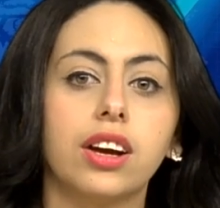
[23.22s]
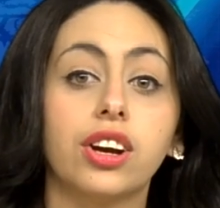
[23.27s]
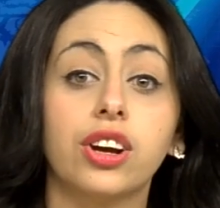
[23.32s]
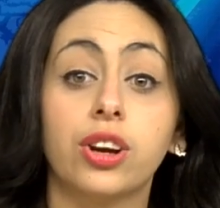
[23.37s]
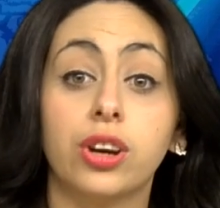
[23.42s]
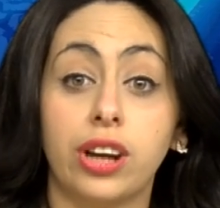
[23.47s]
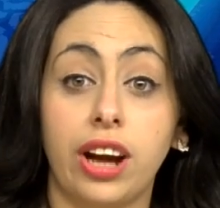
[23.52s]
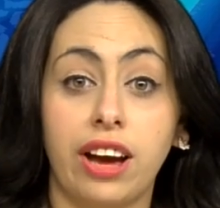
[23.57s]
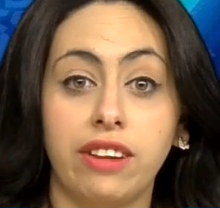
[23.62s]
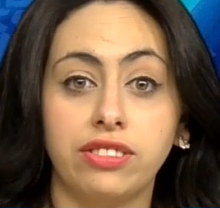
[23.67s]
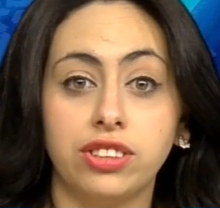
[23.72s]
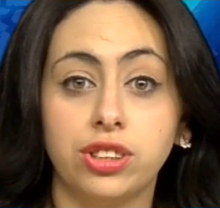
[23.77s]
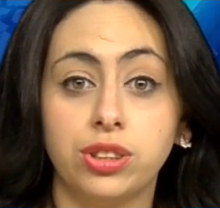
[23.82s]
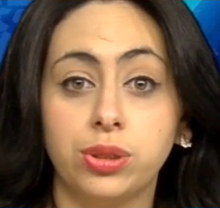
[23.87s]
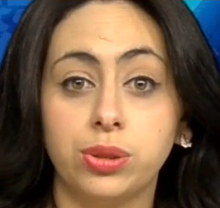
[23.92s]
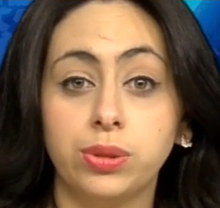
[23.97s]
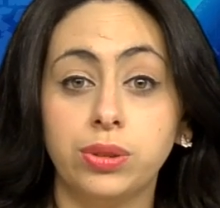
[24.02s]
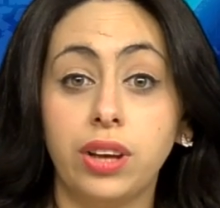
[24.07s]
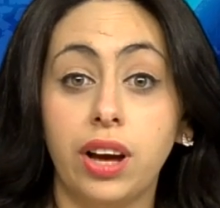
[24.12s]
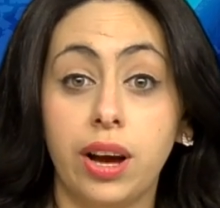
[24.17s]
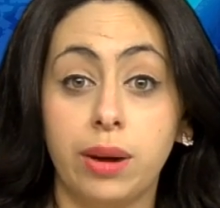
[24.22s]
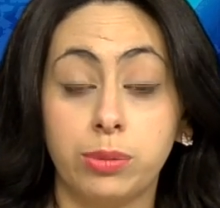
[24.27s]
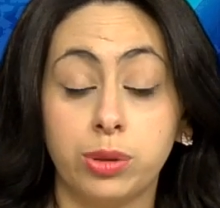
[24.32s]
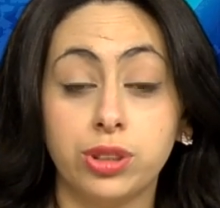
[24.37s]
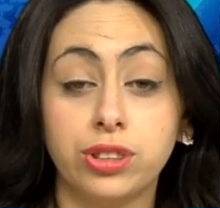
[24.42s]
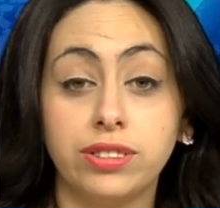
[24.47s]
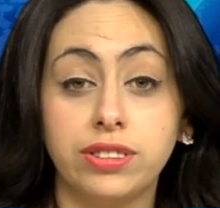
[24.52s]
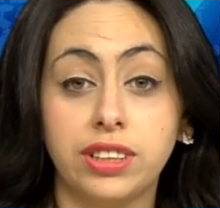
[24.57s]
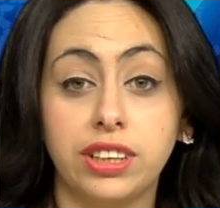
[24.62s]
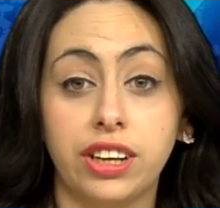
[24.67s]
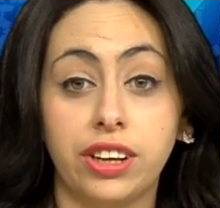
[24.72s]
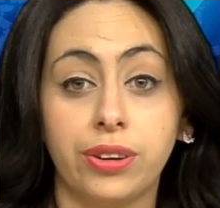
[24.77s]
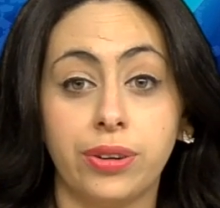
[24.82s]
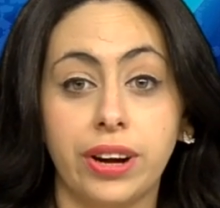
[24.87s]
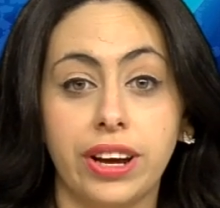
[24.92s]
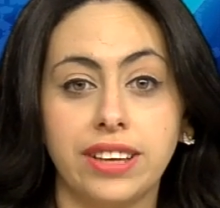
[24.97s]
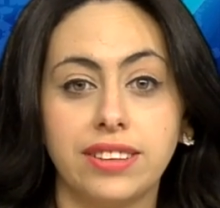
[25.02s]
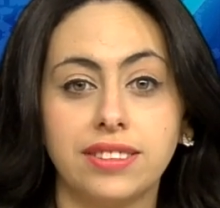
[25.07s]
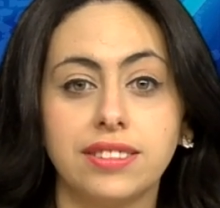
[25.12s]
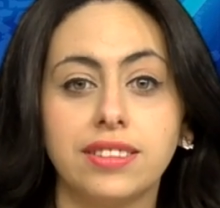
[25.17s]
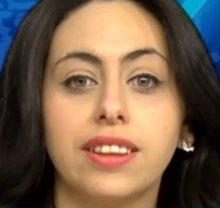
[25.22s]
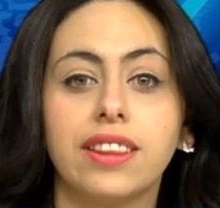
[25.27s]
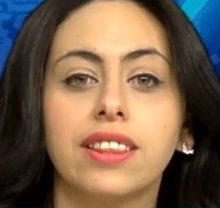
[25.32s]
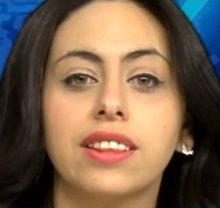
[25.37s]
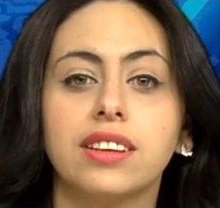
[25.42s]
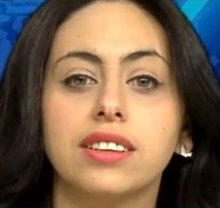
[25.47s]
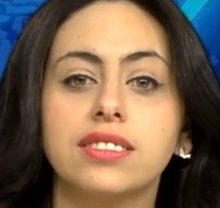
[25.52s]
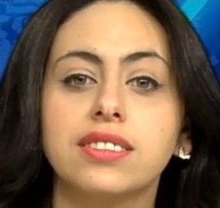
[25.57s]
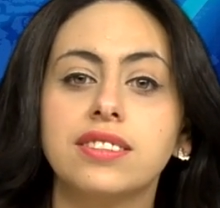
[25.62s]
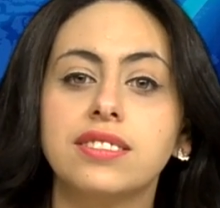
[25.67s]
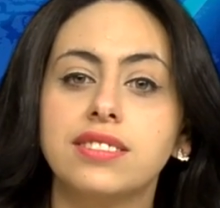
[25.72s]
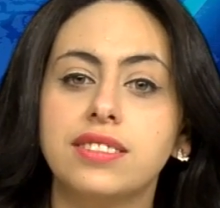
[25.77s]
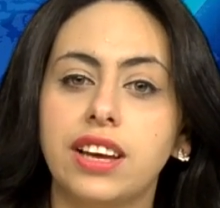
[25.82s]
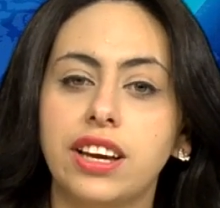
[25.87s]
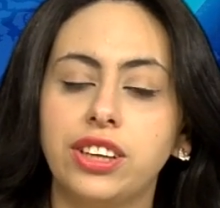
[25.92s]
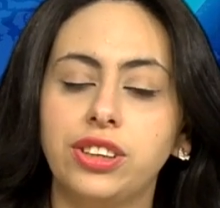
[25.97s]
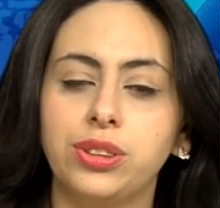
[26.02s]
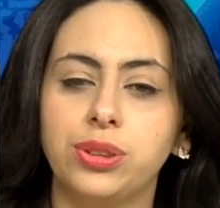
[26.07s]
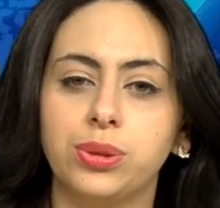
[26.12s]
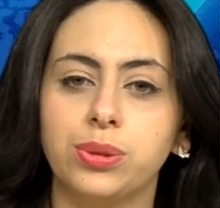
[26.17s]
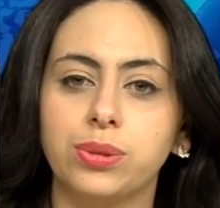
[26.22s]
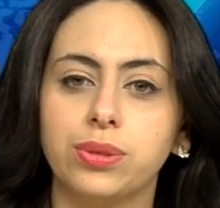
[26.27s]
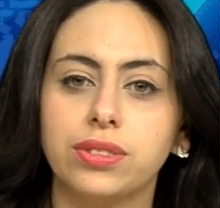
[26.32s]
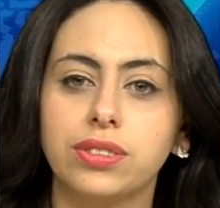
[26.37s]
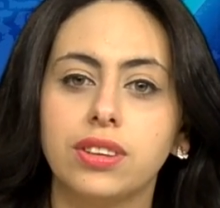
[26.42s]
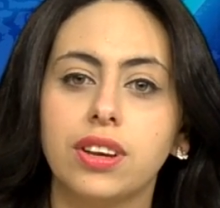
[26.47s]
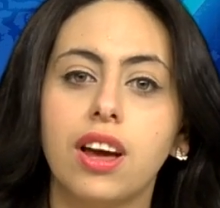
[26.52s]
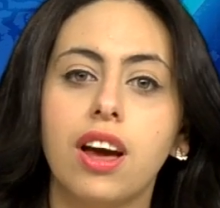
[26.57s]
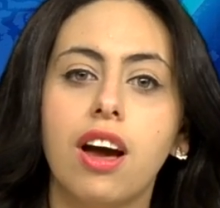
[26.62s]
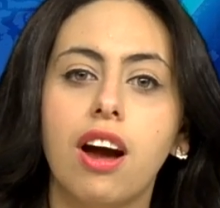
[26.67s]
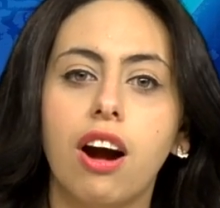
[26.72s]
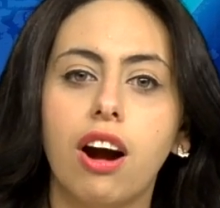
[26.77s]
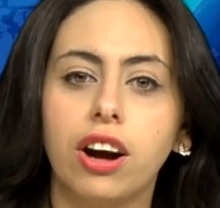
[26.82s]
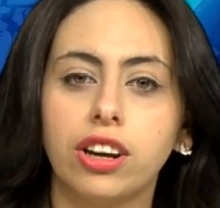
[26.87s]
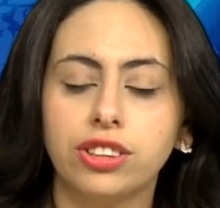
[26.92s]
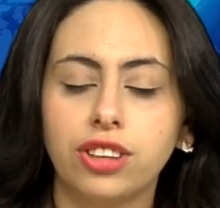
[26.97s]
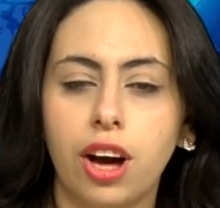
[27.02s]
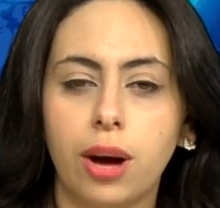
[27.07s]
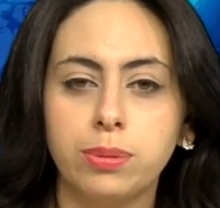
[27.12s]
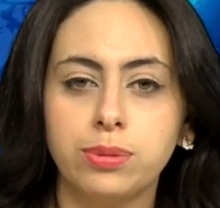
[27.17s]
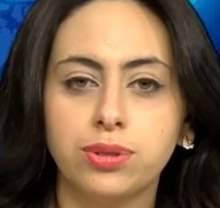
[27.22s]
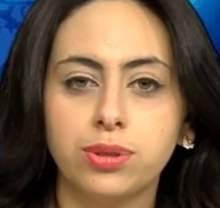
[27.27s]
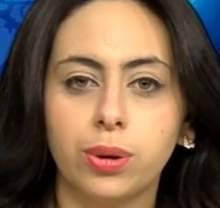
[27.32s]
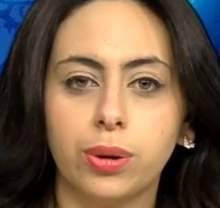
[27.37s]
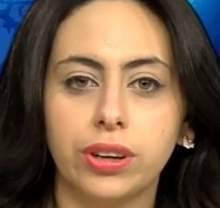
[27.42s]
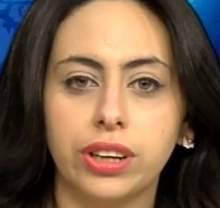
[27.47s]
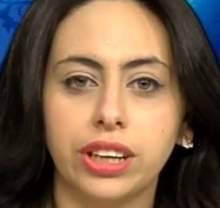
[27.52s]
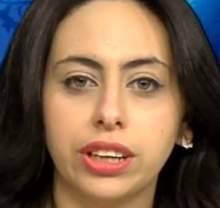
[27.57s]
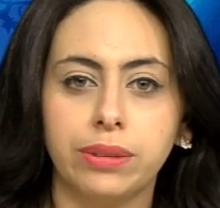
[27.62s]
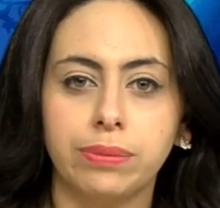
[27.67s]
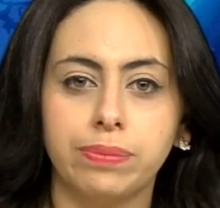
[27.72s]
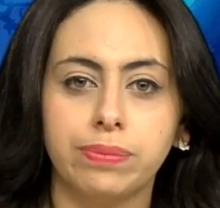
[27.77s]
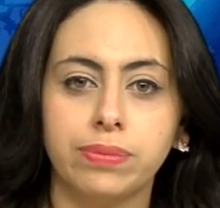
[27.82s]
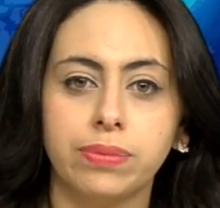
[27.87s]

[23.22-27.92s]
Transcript: Good afternoon, I'm Christina Grace. This is Say News. Our top story.